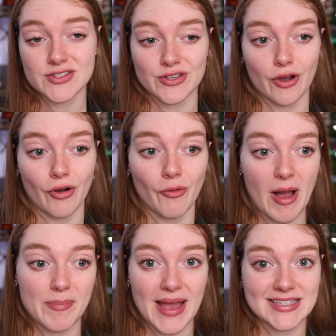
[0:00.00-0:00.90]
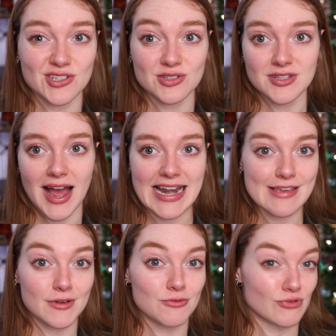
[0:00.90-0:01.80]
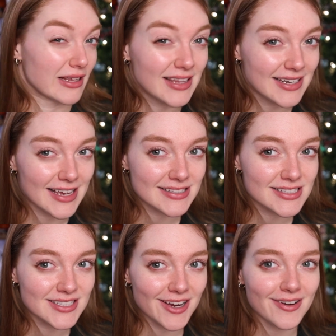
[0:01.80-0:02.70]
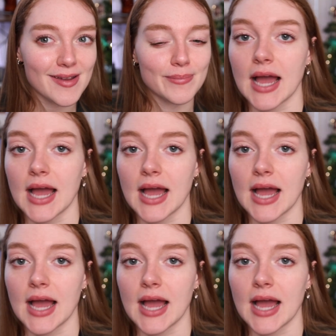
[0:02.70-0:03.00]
so a pencil's not even really necessary.